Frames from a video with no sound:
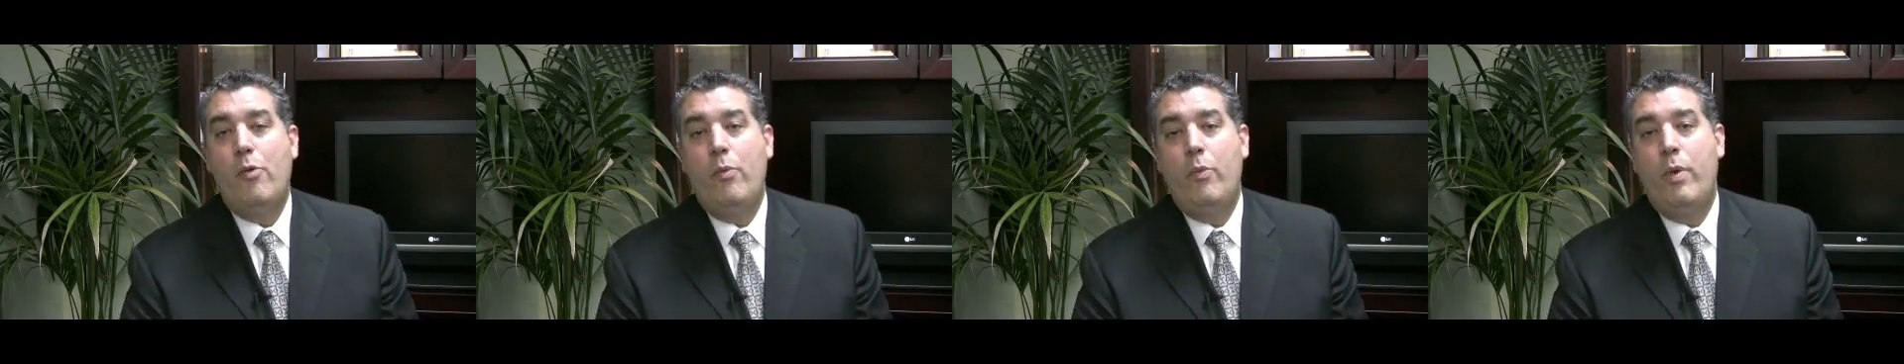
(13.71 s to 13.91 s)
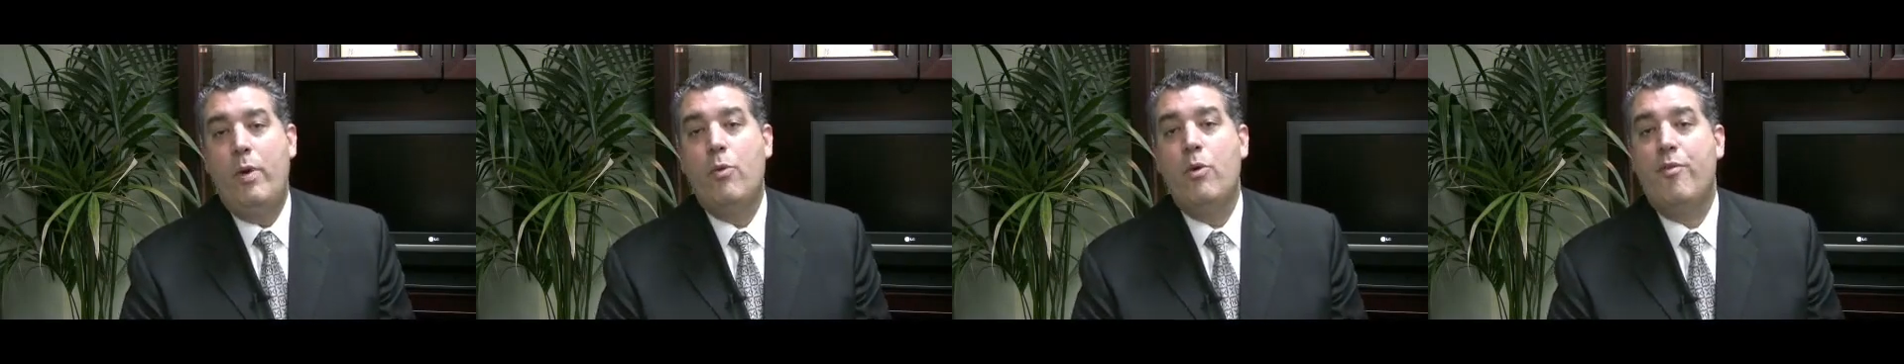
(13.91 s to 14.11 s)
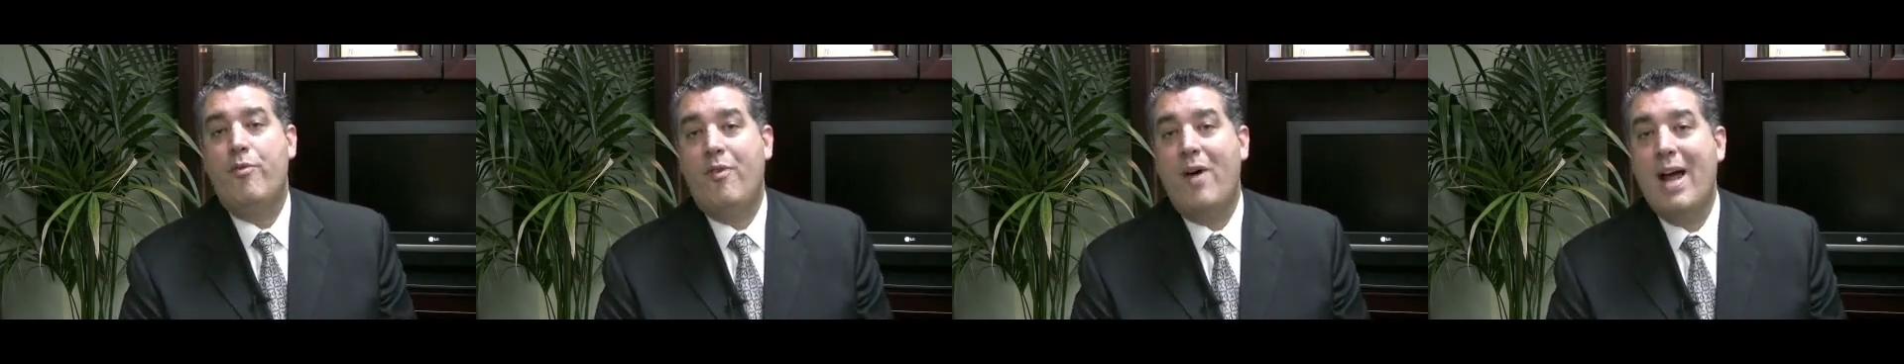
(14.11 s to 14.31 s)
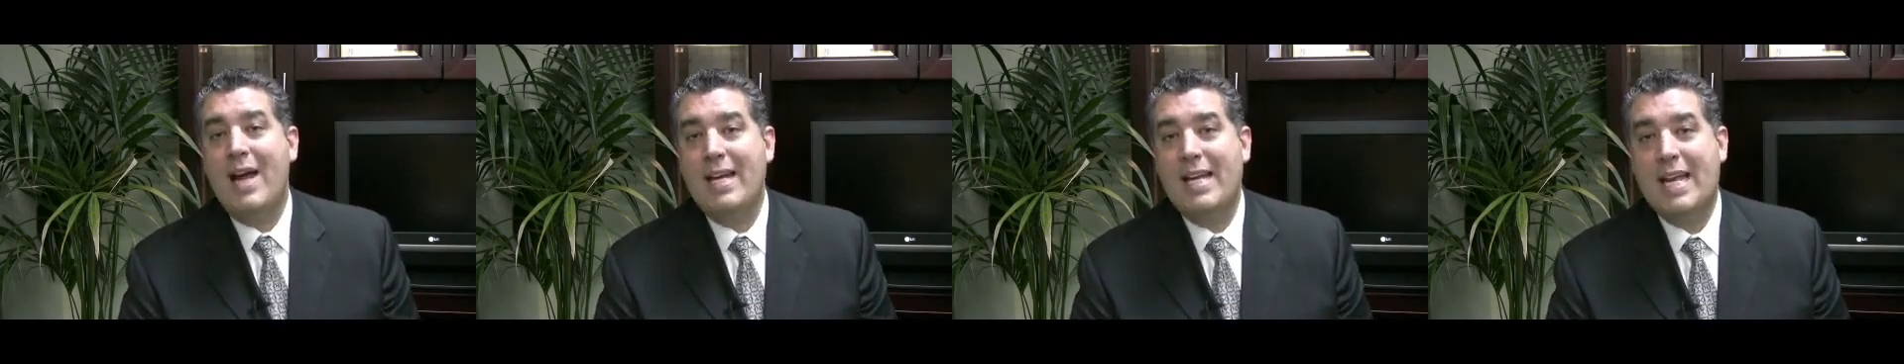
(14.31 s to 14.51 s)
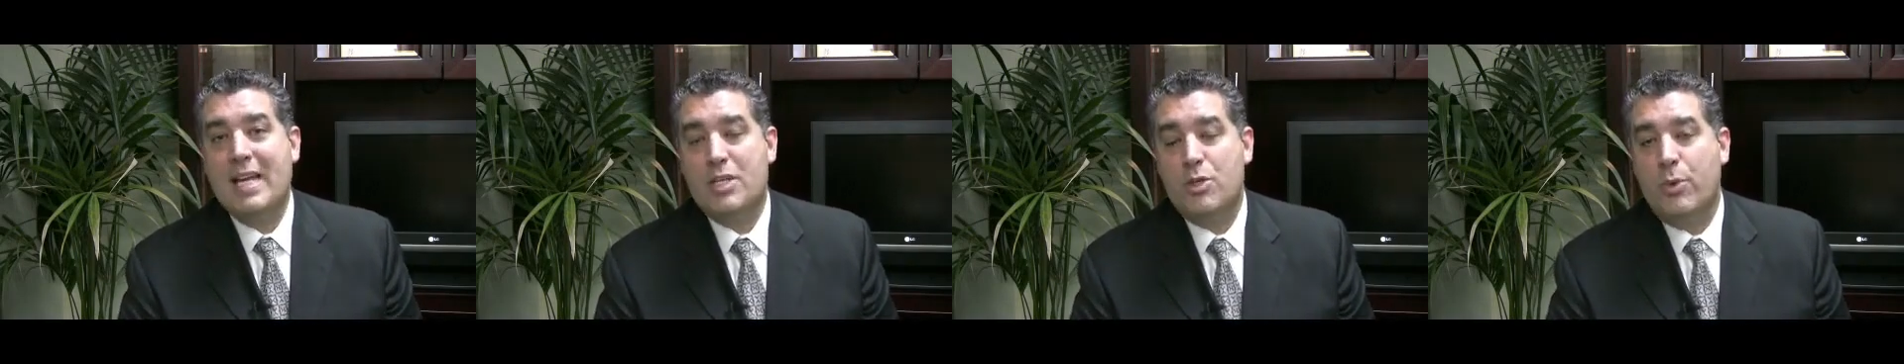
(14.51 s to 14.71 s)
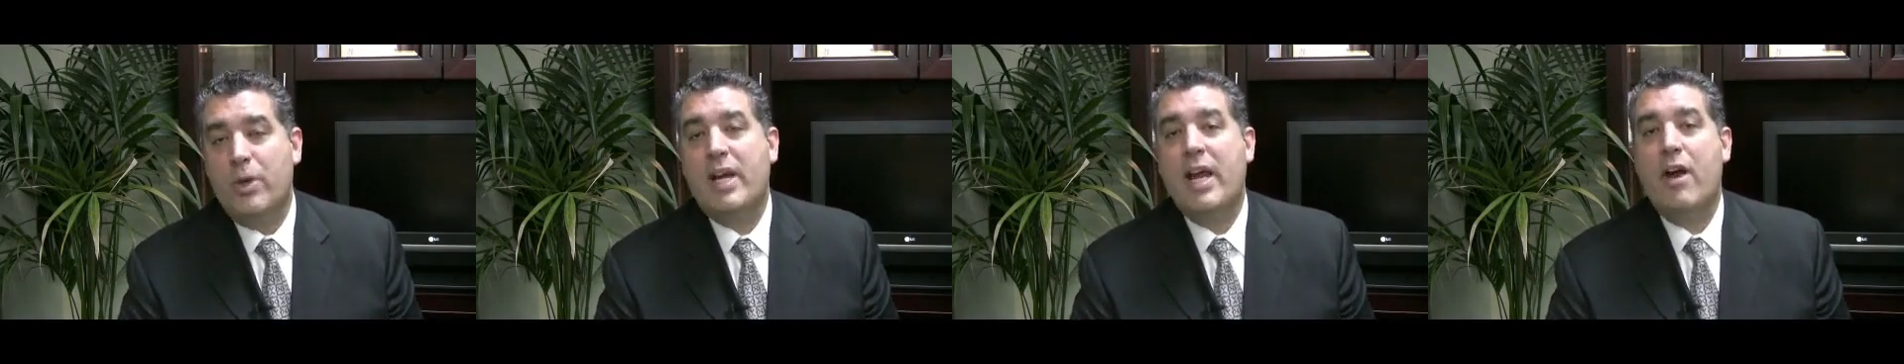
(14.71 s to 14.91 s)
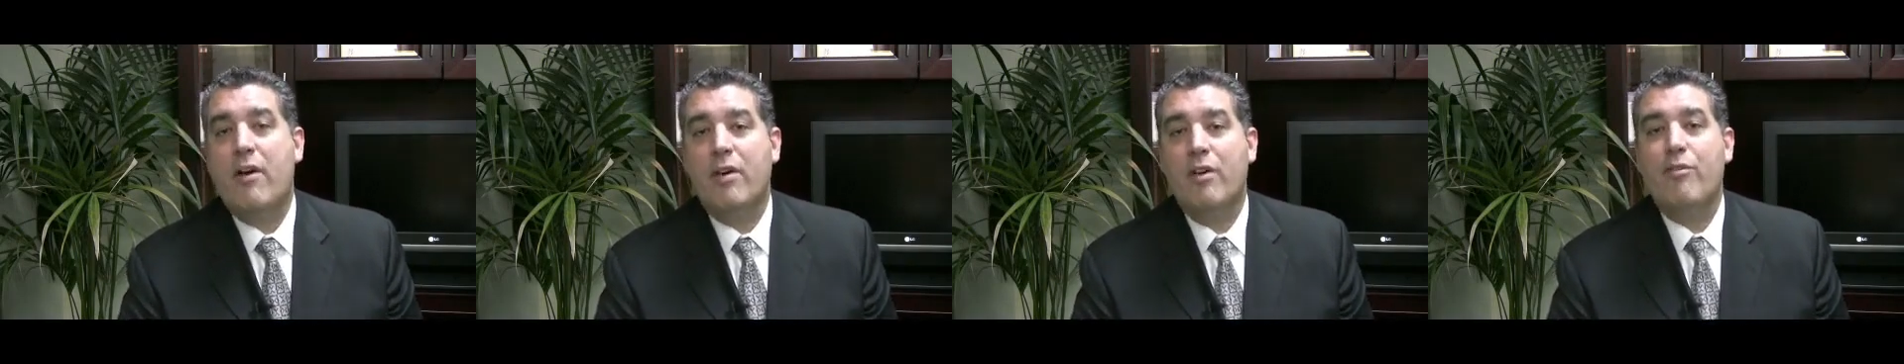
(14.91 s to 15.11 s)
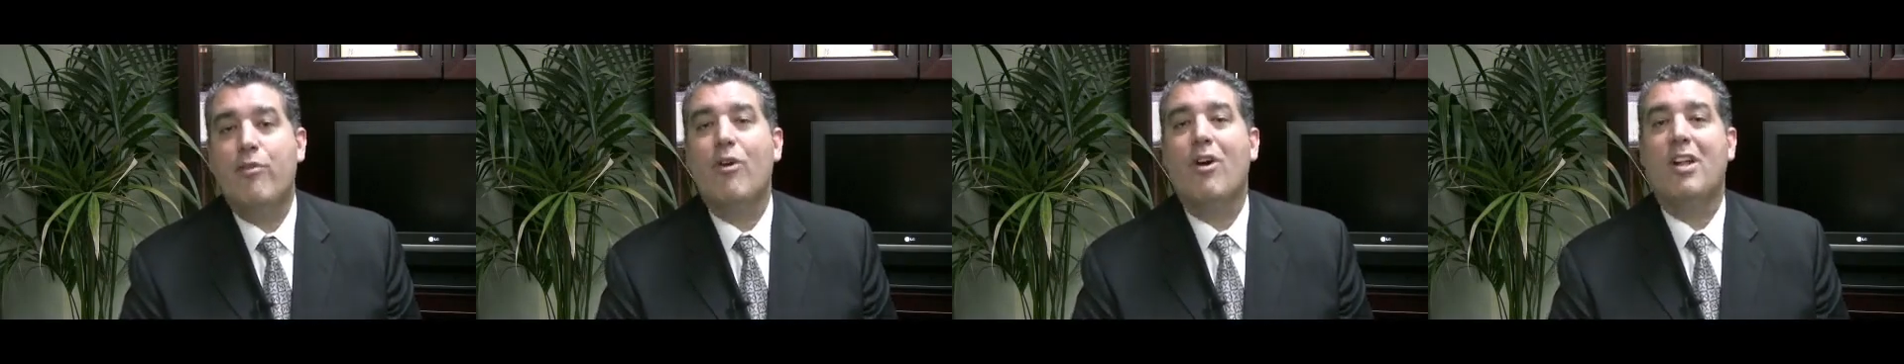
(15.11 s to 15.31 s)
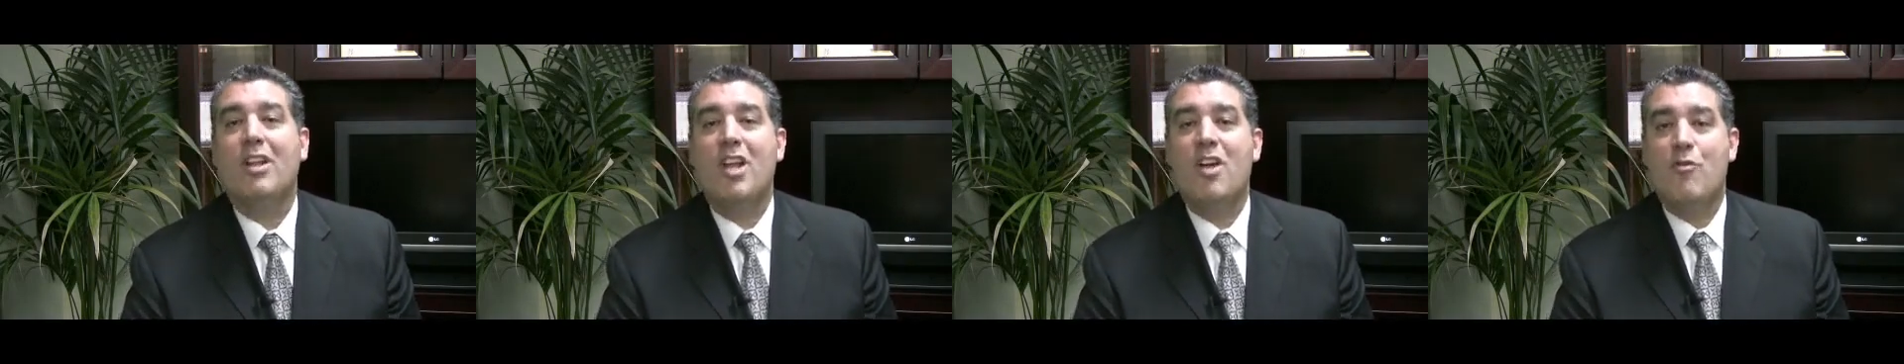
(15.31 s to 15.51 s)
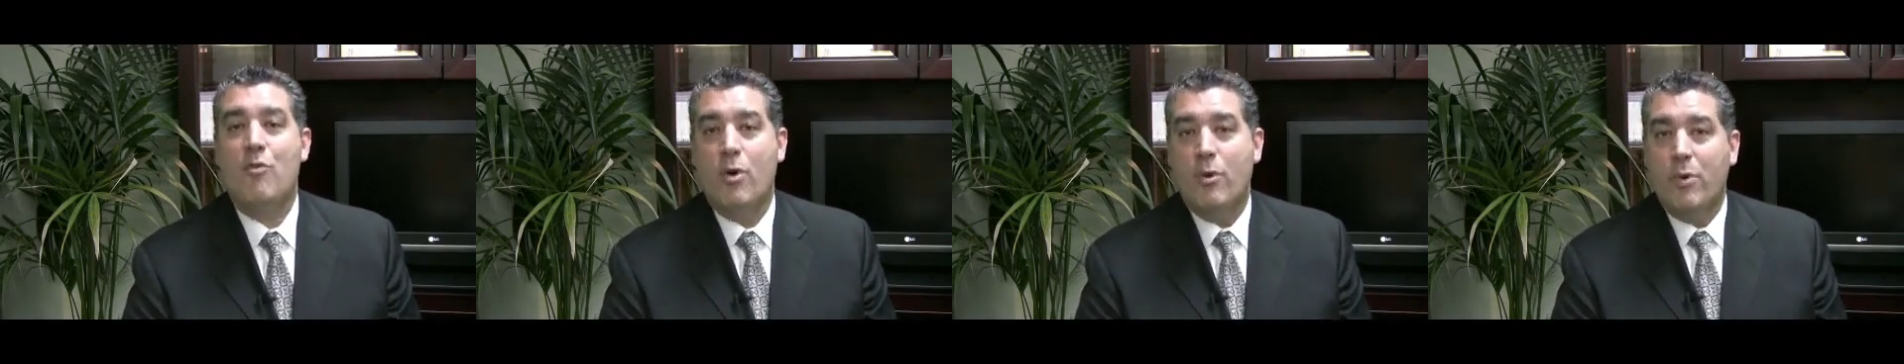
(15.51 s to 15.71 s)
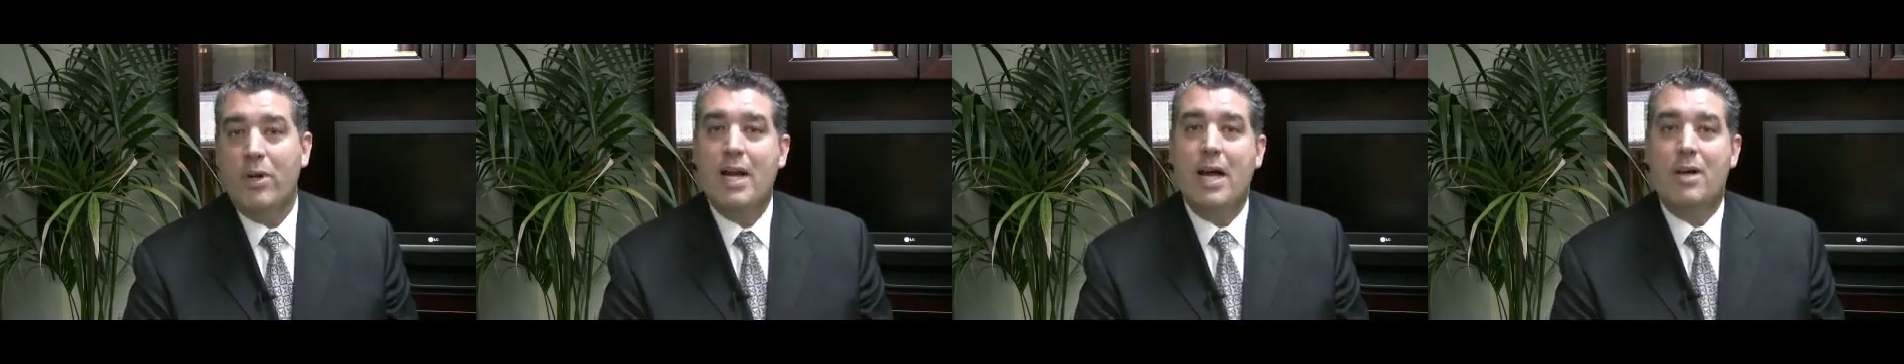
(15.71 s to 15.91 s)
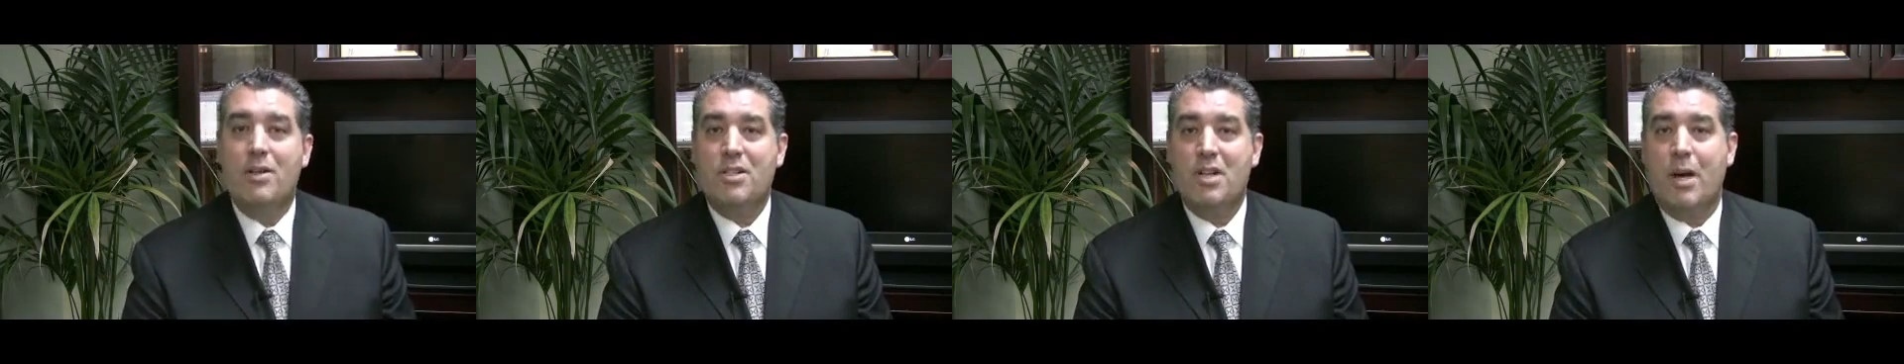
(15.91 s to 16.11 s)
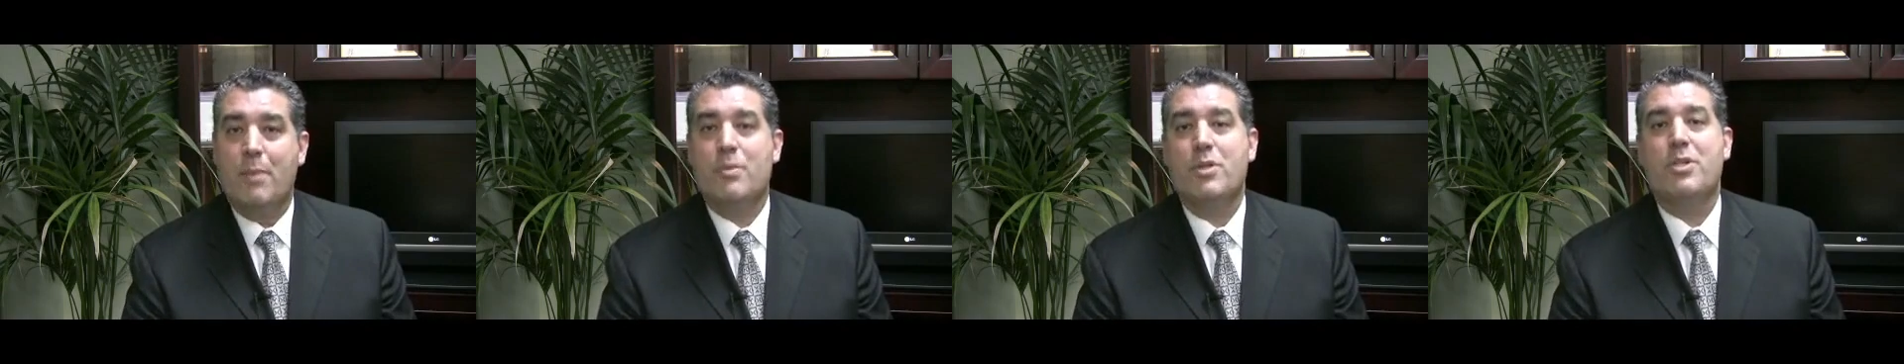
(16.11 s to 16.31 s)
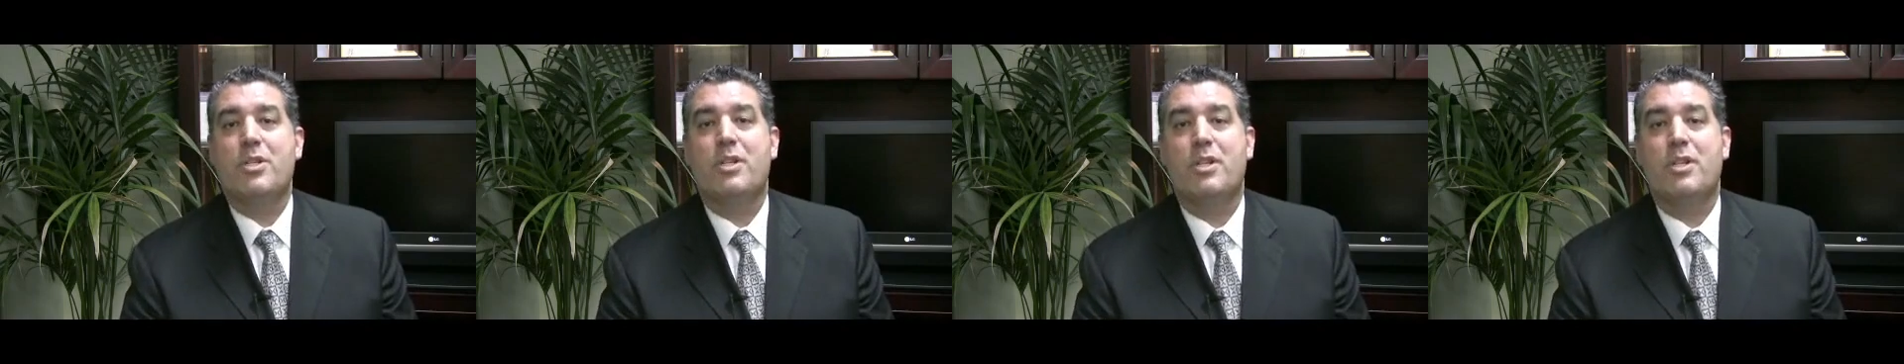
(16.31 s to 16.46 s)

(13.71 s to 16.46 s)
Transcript: We will find as we're caring for our loved one with Alzheimer's